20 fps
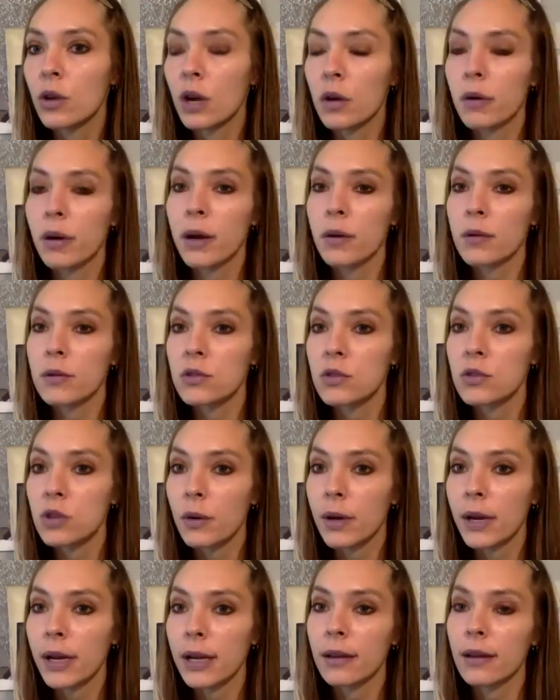what I was
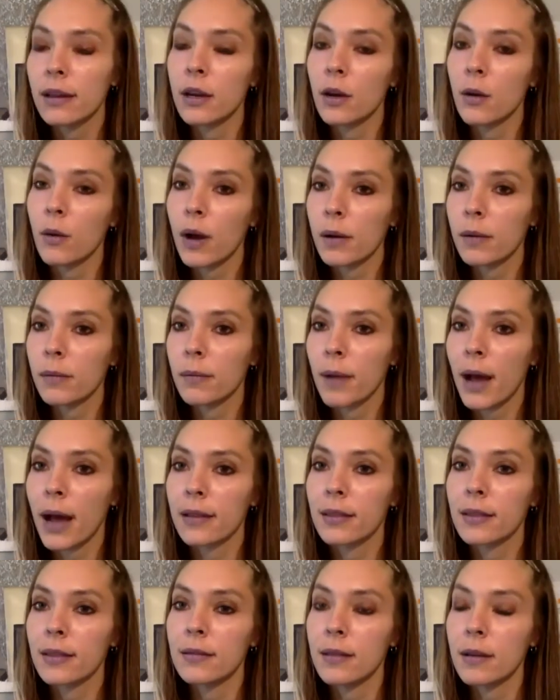doing, you know, I
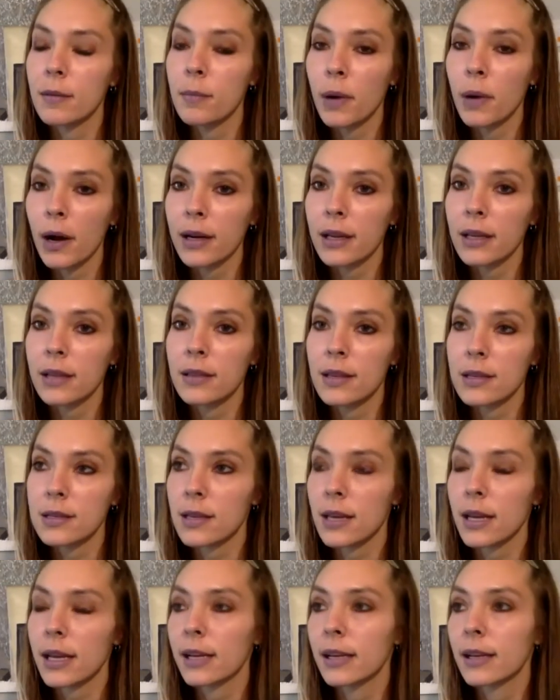had embodied
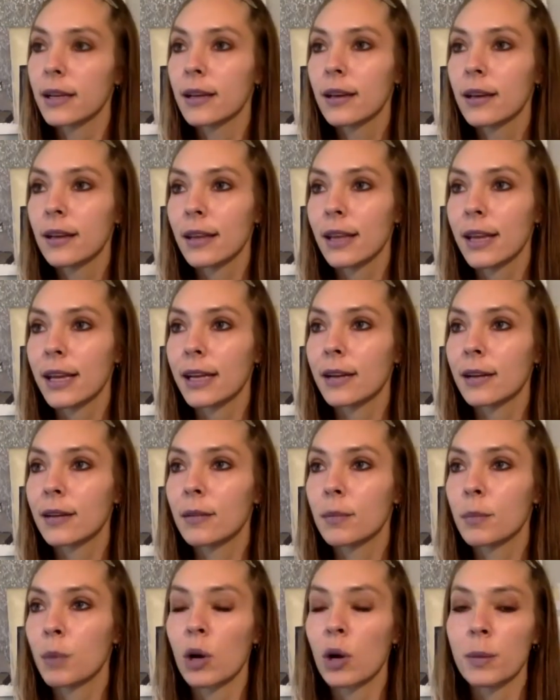this like
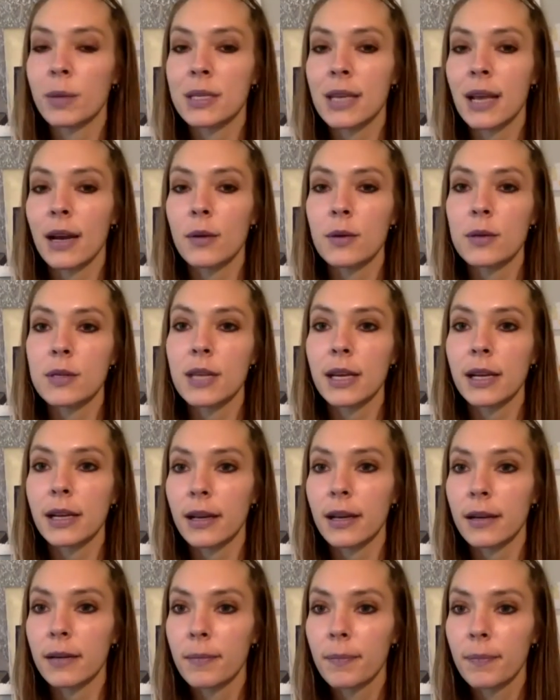Barnaby said, I was like
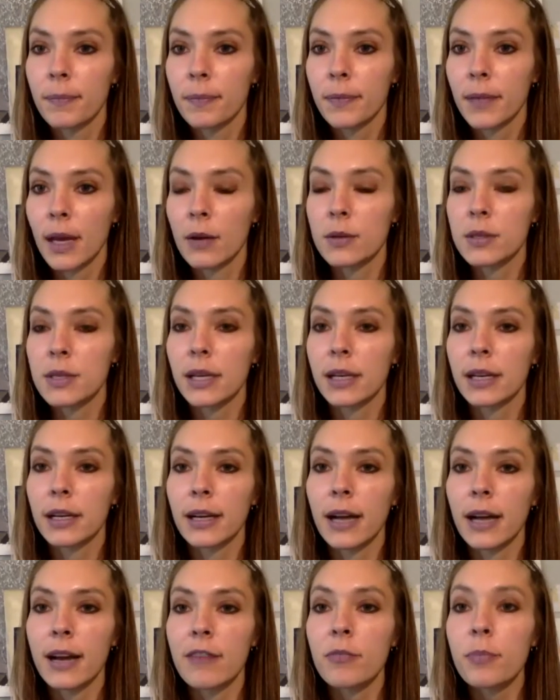a
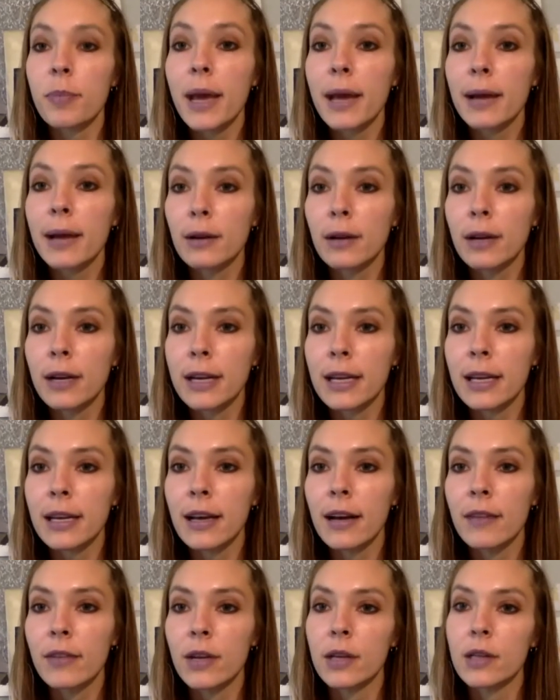kind of parody
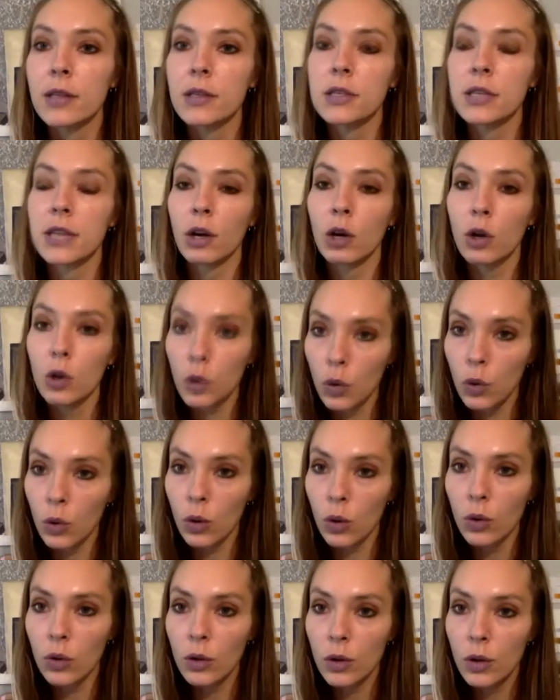of a
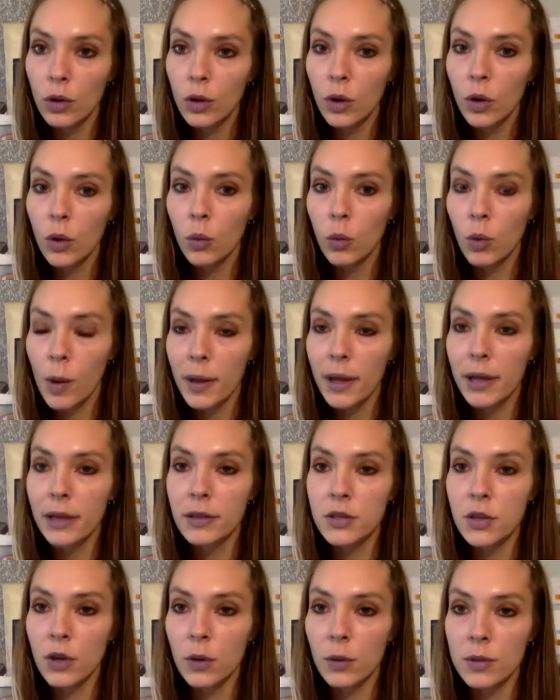hysterical
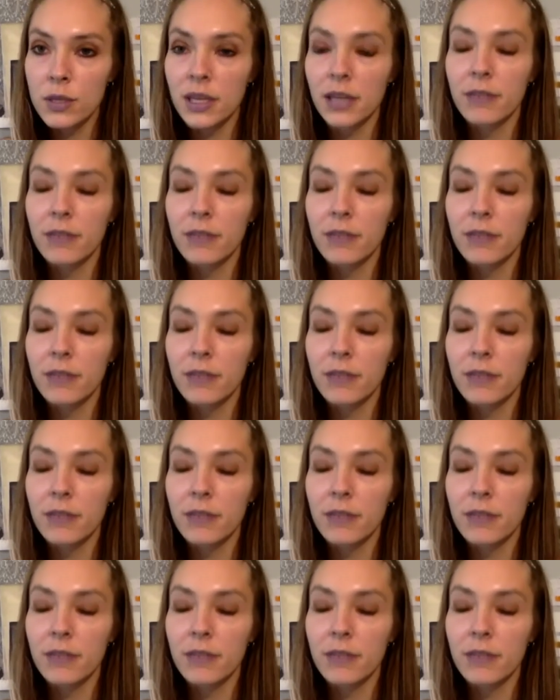woman. So it was